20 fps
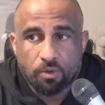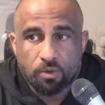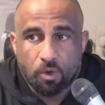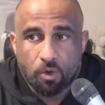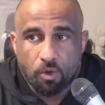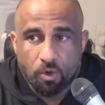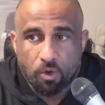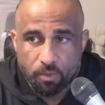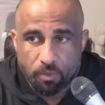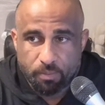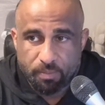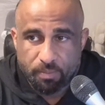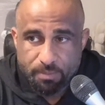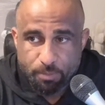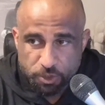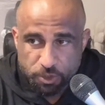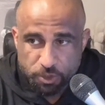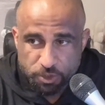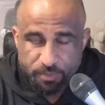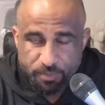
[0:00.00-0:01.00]
or
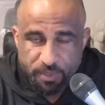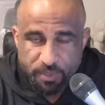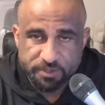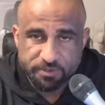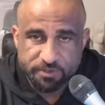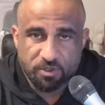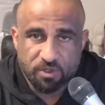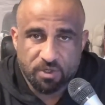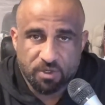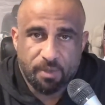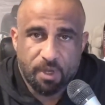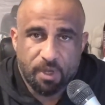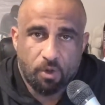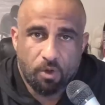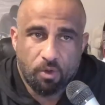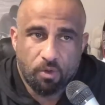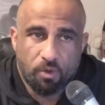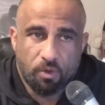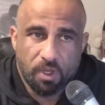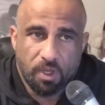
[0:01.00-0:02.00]
people should be concerned
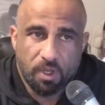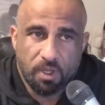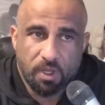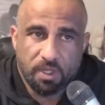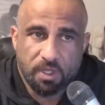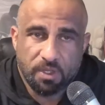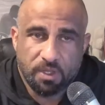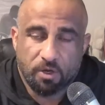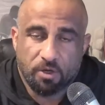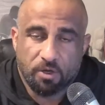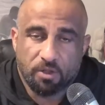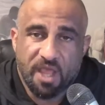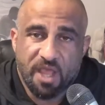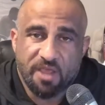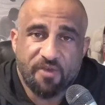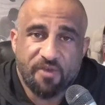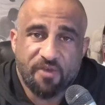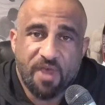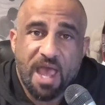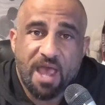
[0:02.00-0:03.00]
about in their
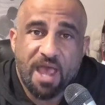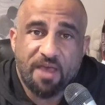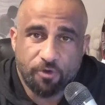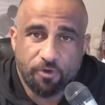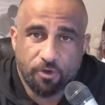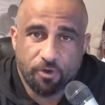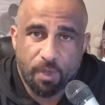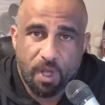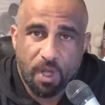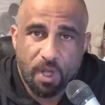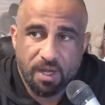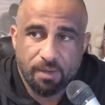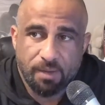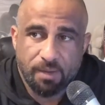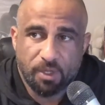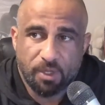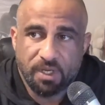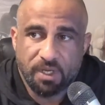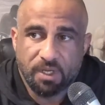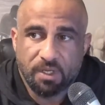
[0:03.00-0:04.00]
life after
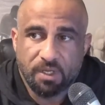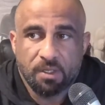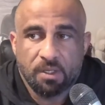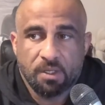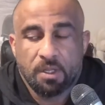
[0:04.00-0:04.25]
bodybuilding.